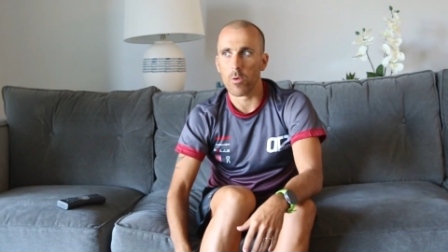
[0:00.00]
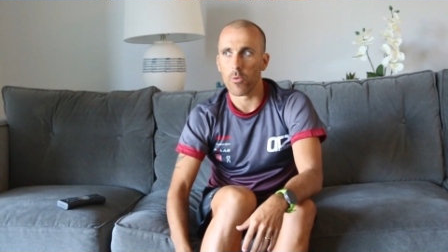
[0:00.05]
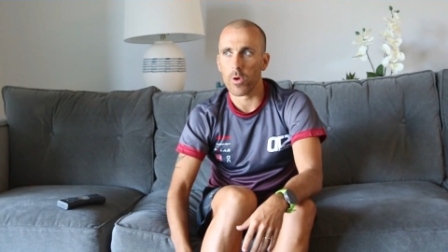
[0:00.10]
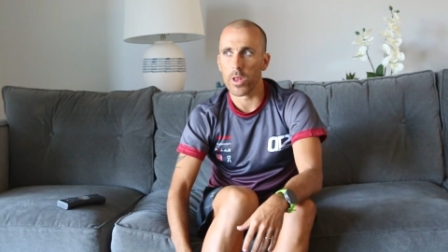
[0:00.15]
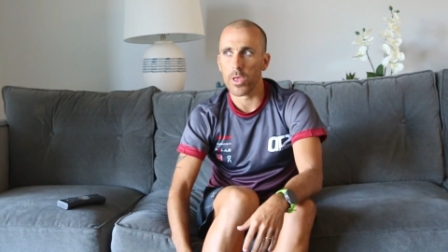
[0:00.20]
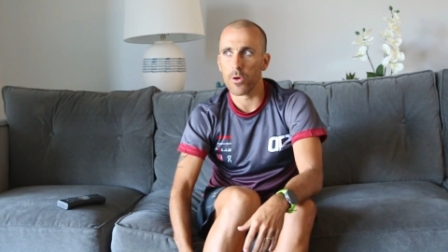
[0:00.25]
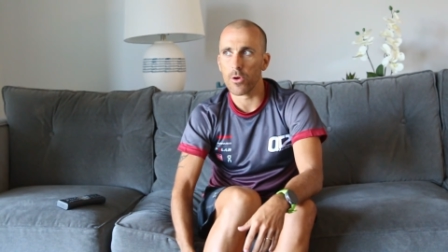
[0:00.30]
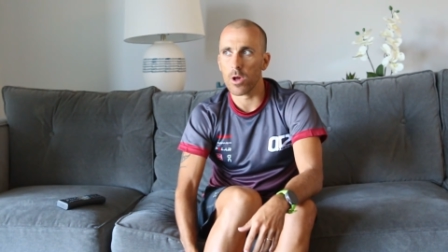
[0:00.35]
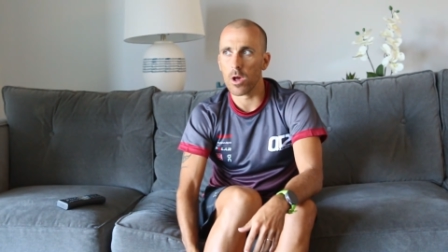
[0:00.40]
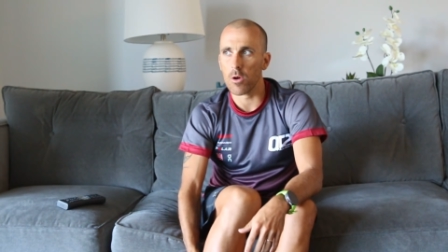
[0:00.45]

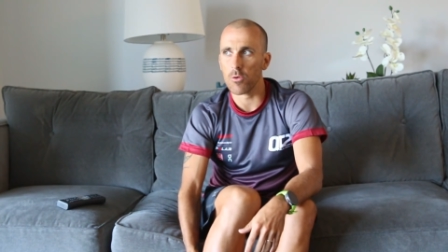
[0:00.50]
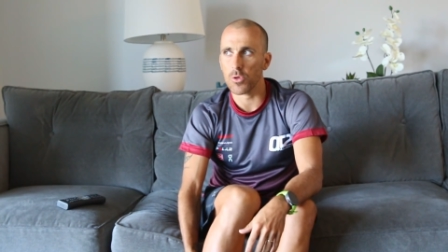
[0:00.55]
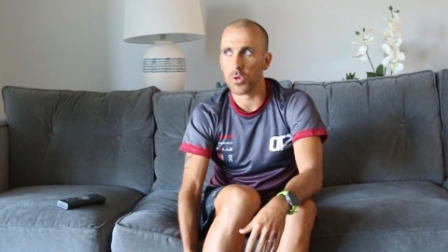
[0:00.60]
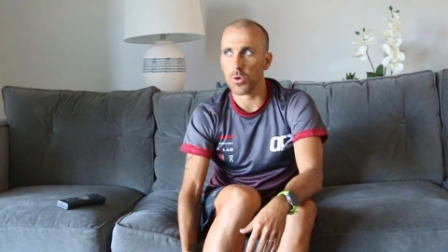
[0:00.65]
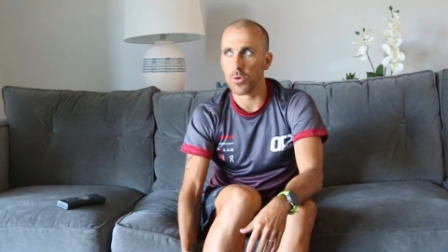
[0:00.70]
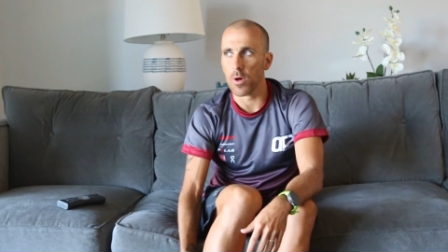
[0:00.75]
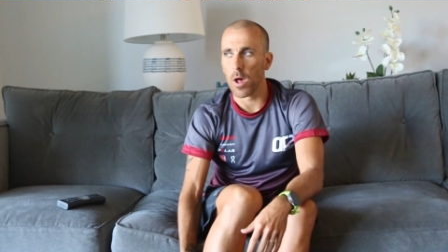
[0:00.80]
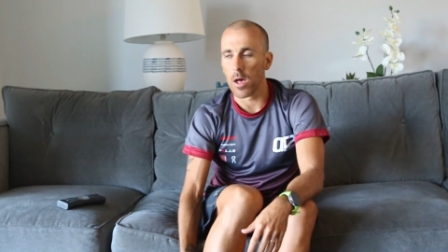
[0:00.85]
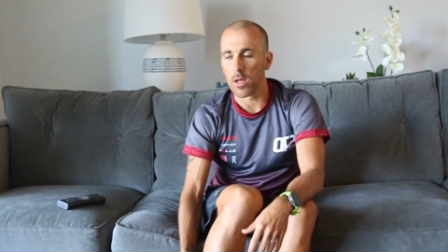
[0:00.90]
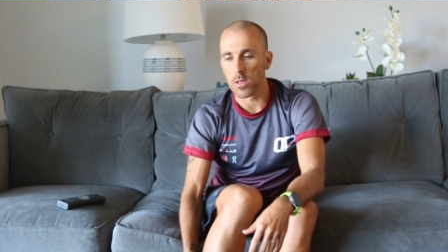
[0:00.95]
When you go
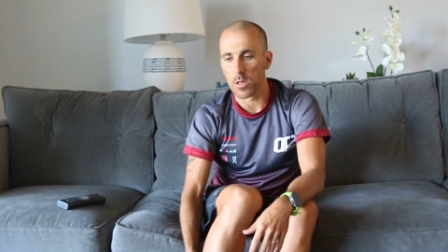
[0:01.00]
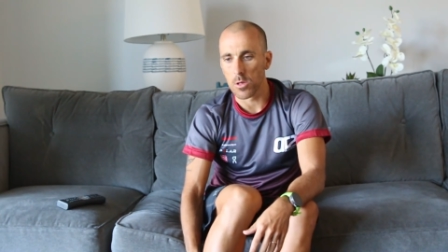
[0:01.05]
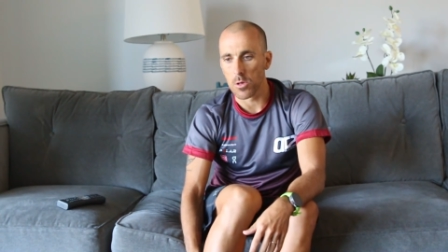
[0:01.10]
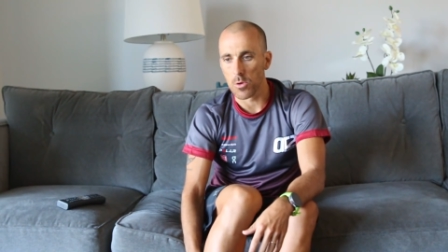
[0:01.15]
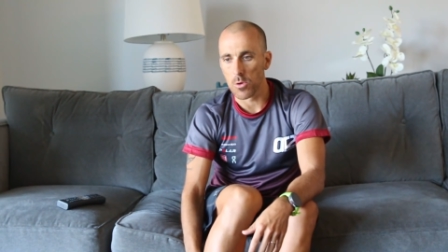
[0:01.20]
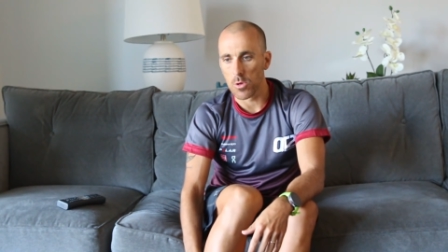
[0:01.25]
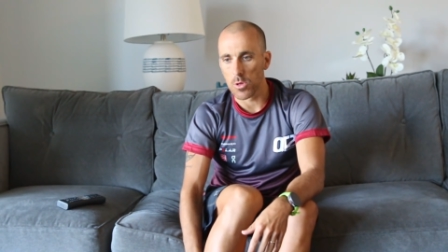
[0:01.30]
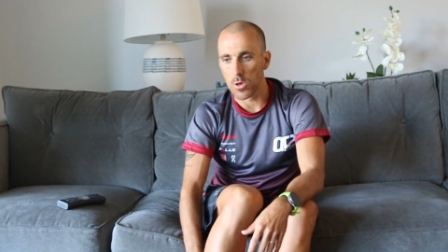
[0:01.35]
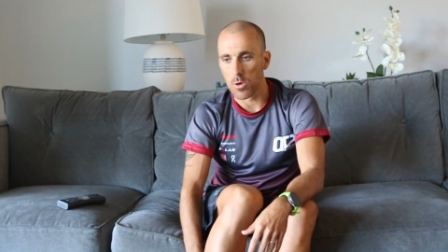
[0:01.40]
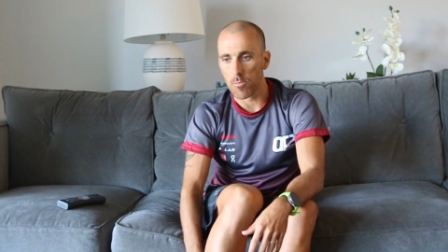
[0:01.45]
to
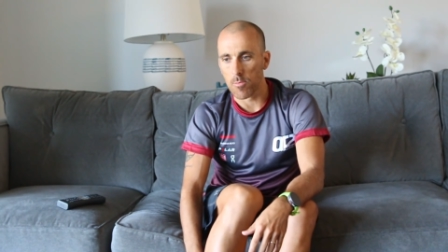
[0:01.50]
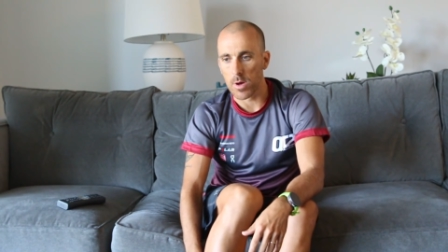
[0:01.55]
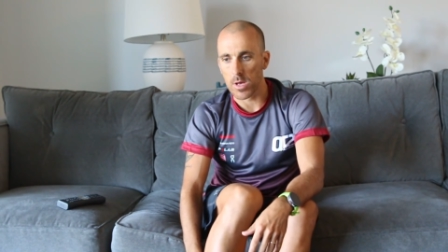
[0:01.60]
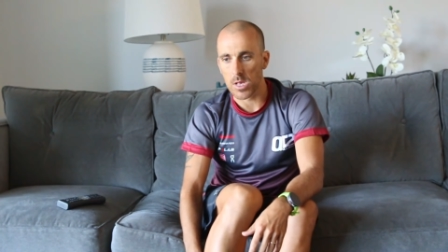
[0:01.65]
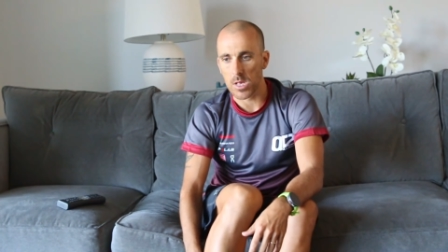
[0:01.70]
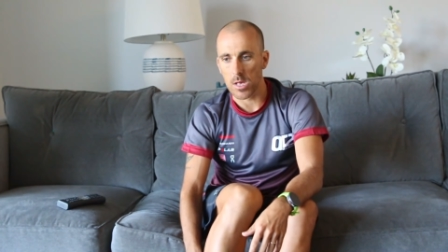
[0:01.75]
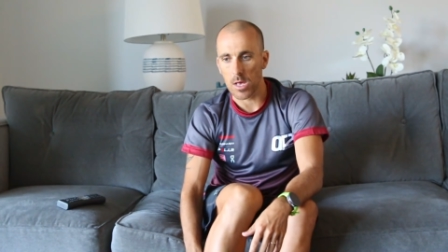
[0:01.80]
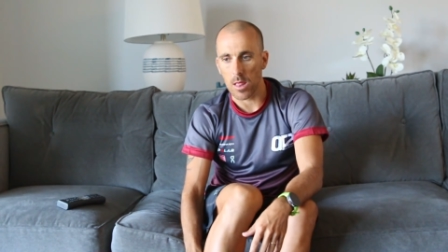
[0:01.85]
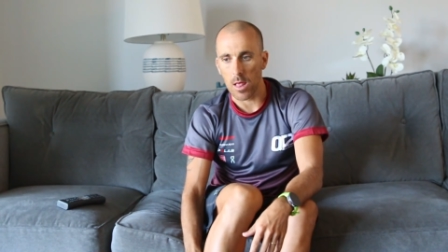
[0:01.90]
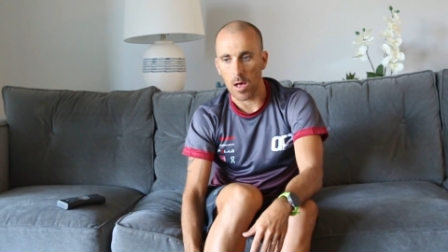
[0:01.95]
altitude, you
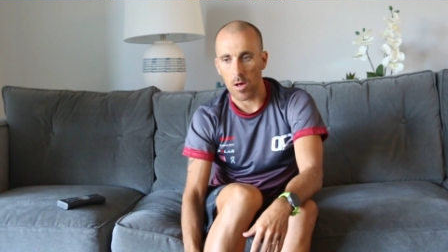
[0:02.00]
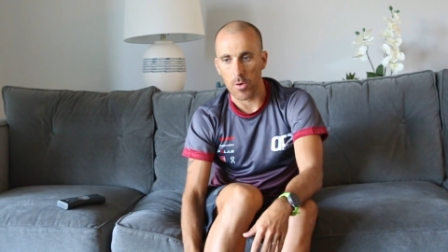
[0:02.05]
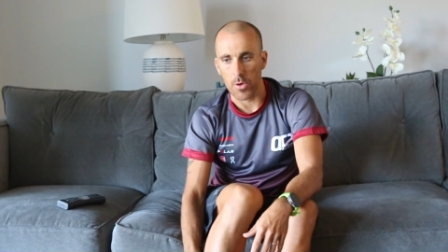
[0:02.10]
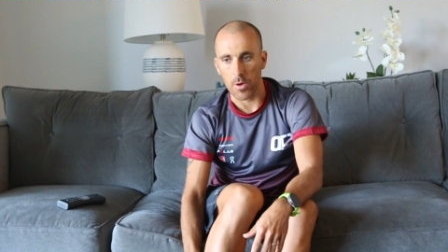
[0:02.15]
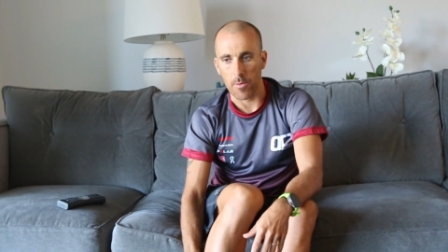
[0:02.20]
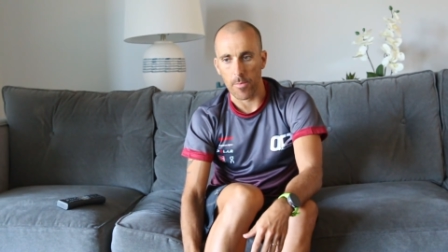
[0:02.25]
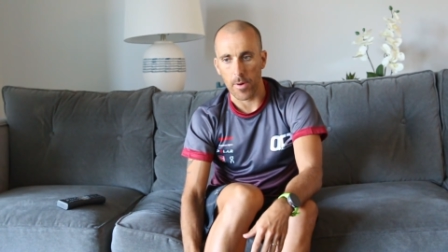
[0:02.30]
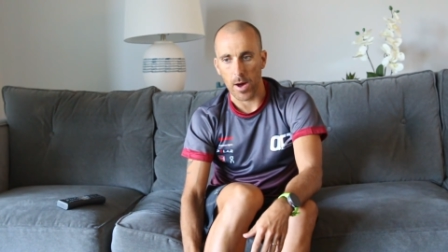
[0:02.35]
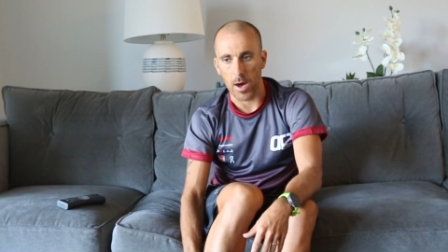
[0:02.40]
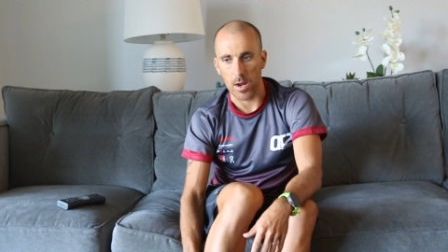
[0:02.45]
must allow
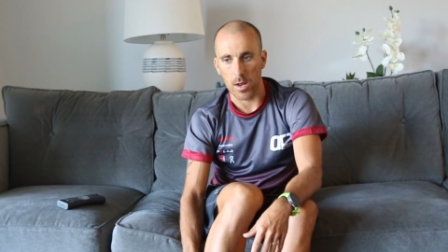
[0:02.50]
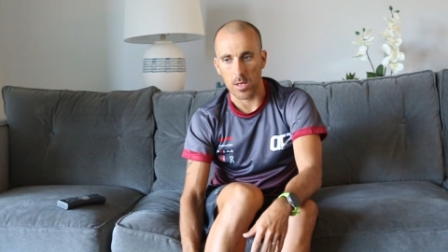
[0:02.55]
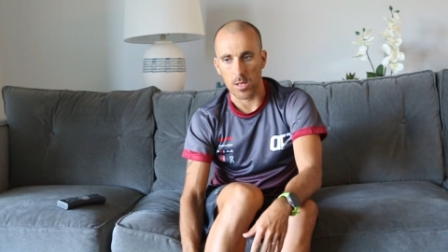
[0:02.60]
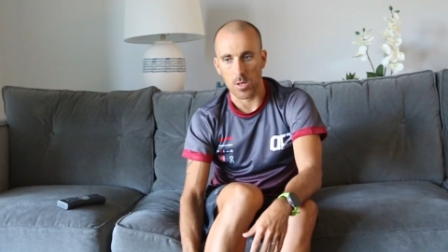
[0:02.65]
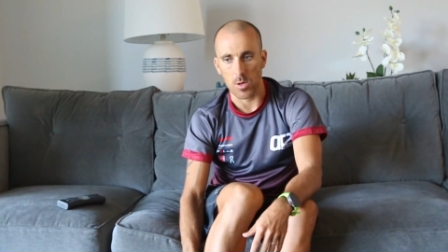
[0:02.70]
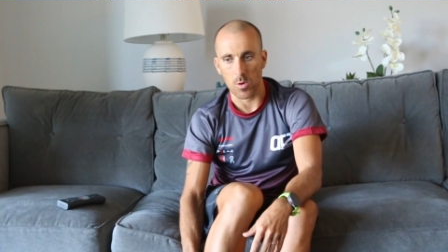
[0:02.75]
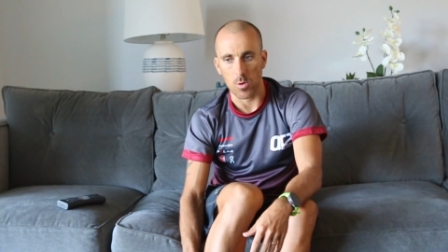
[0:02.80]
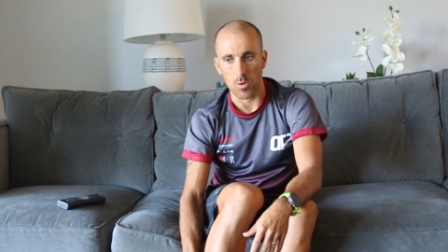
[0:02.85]
your body